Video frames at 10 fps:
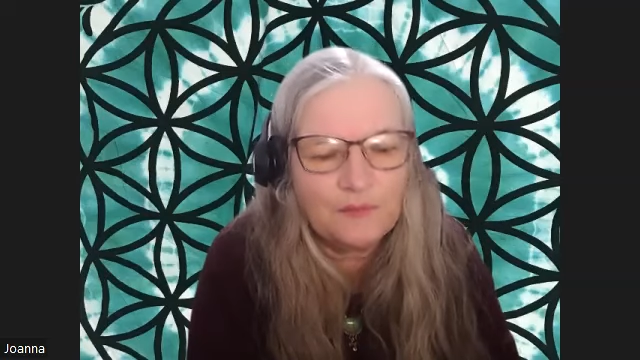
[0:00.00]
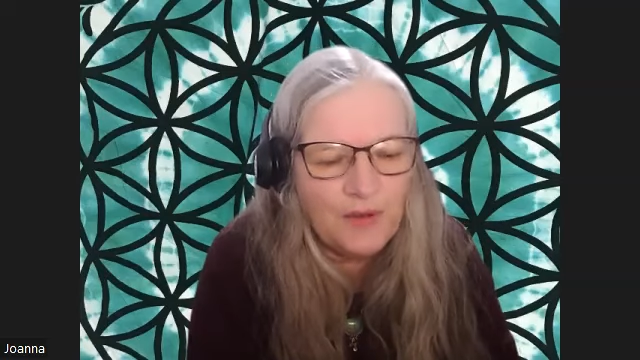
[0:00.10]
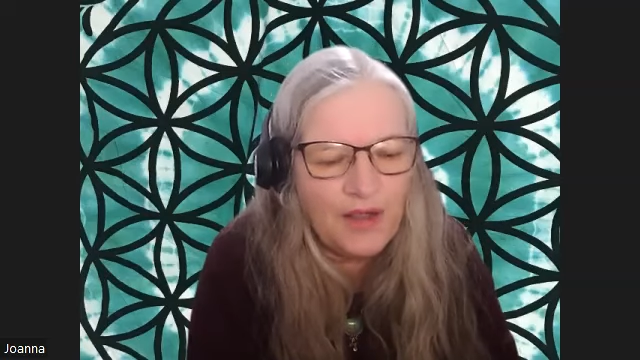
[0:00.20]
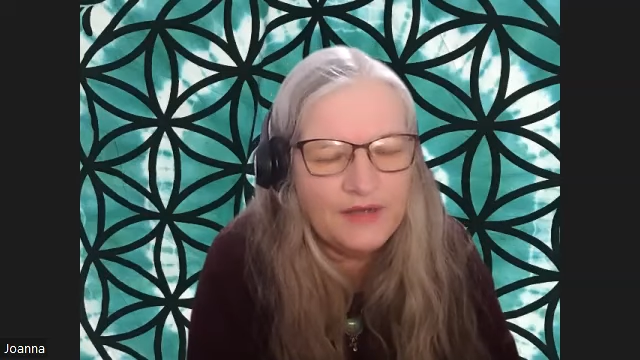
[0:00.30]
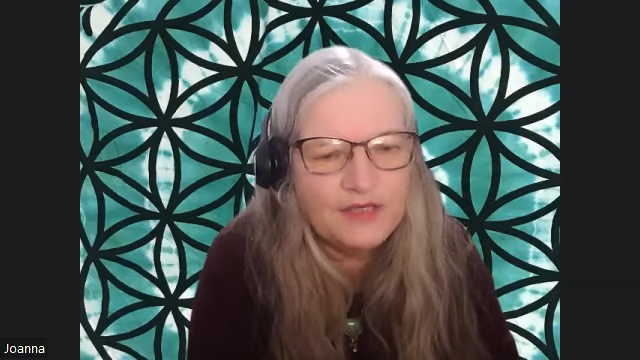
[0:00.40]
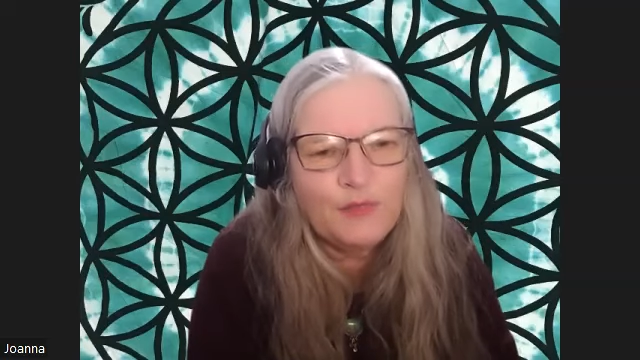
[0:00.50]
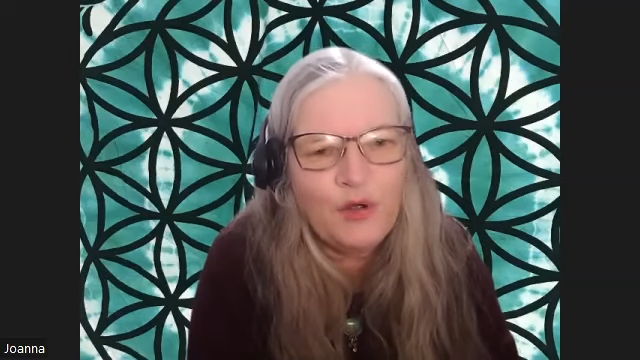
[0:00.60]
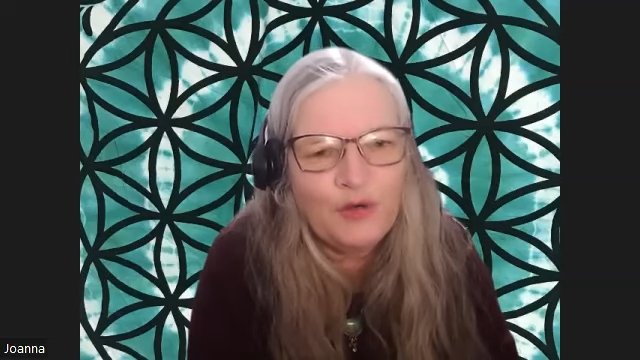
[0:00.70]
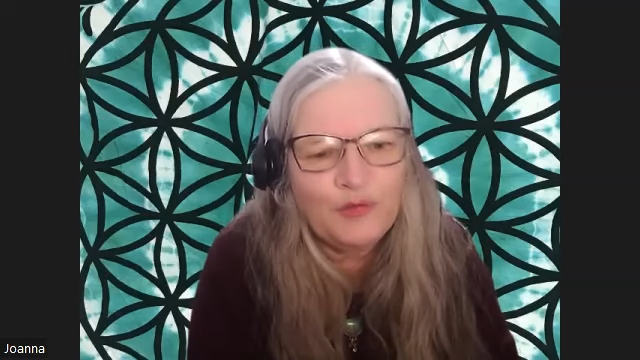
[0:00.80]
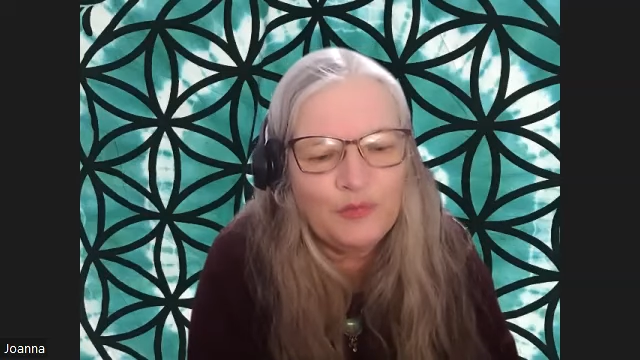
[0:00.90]
by a
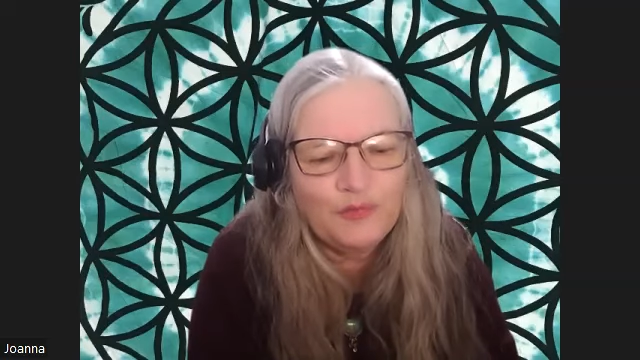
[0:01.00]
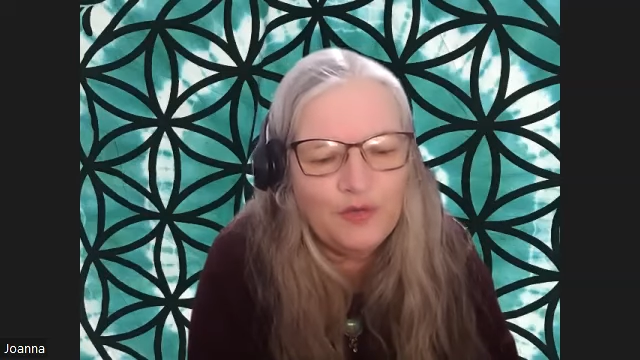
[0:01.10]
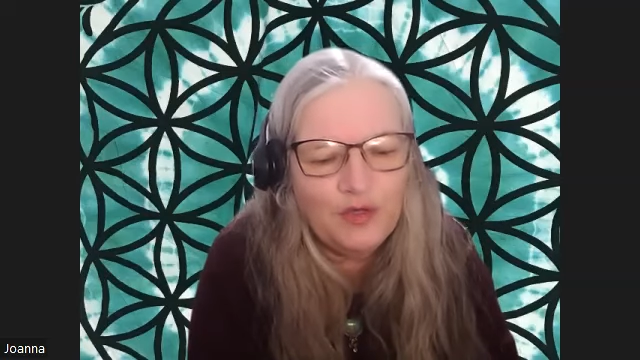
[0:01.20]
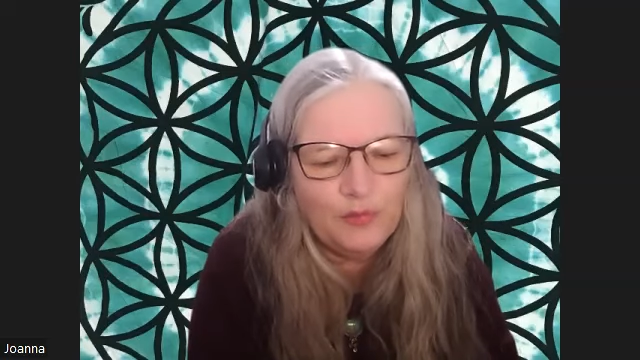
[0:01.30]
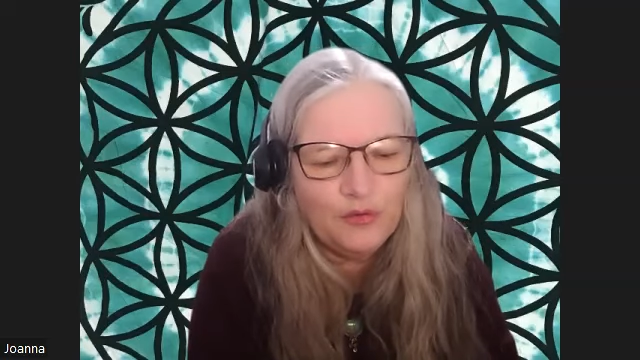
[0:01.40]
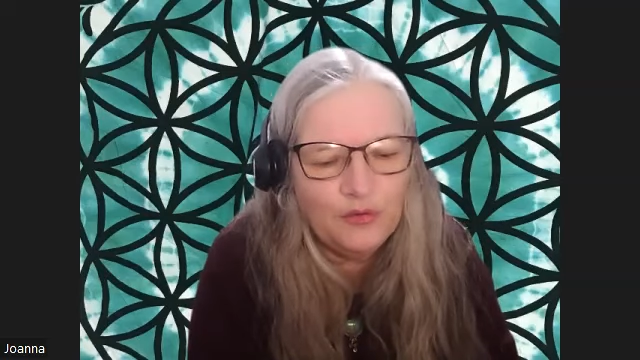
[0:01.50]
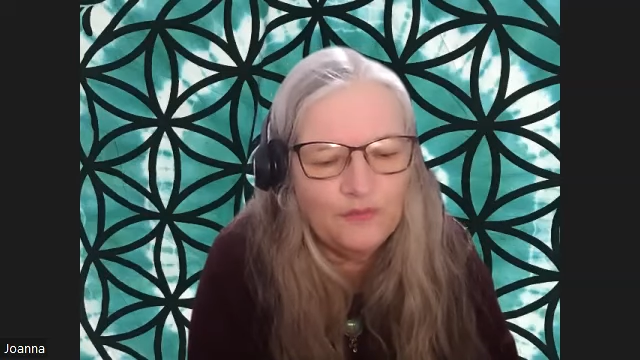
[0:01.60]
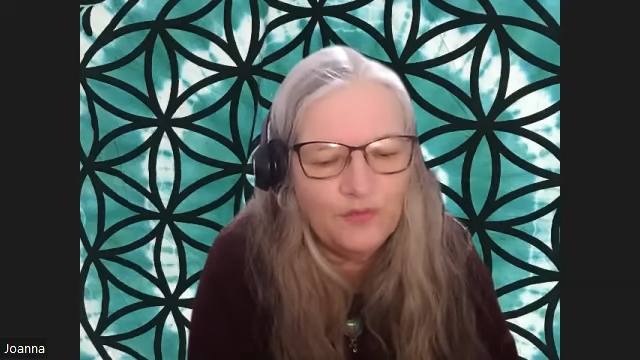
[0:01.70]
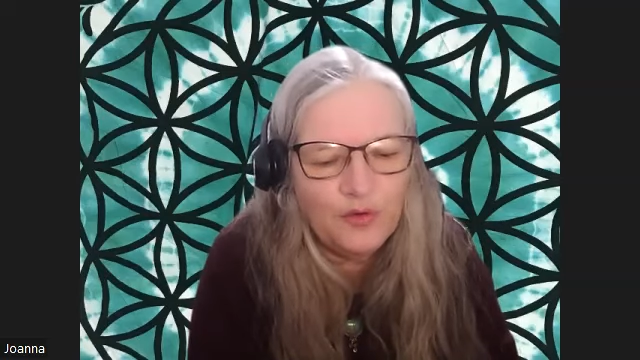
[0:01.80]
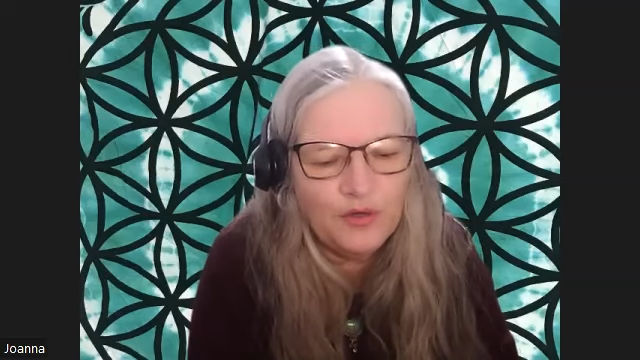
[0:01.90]
small group of people
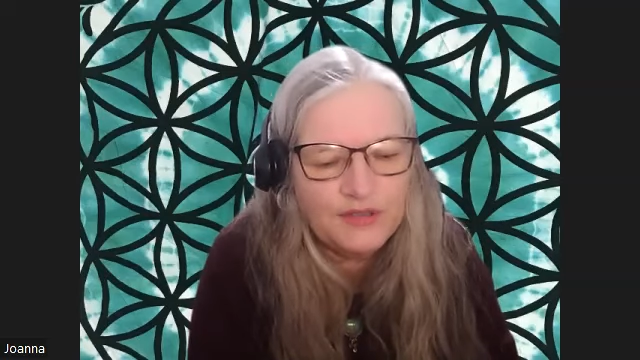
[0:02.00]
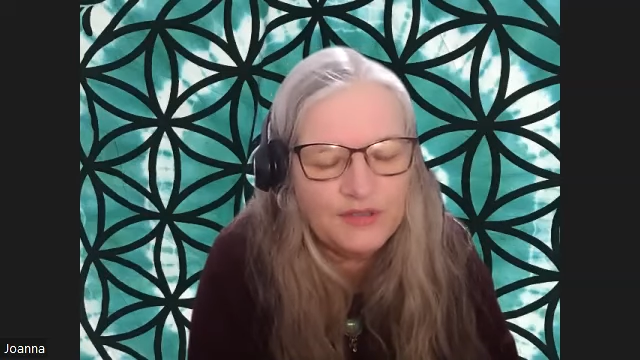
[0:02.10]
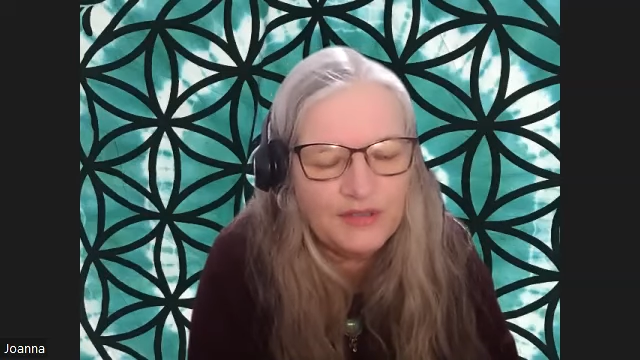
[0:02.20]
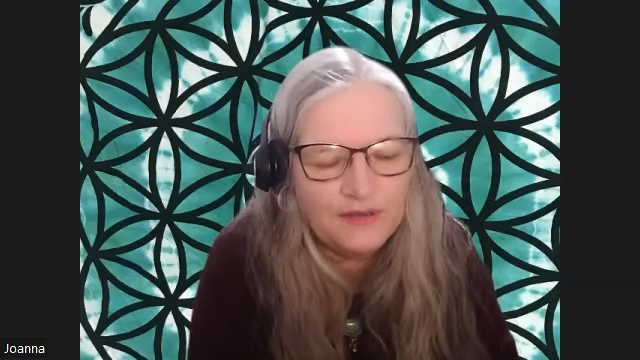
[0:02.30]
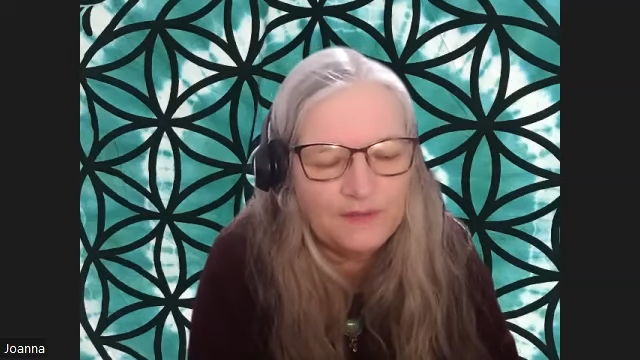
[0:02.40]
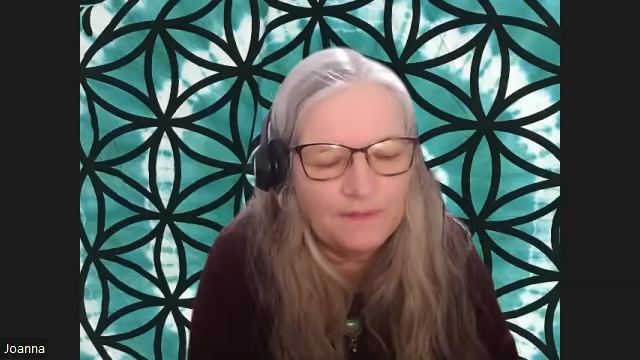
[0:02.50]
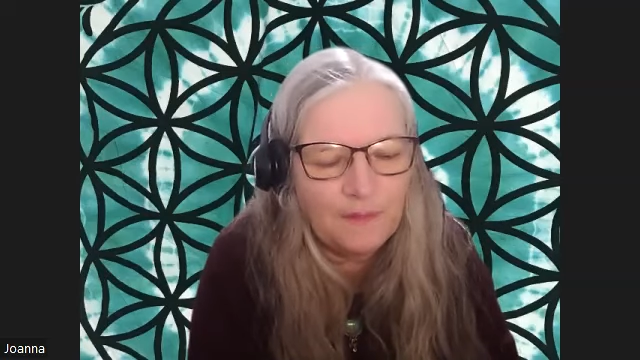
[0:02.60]
forcing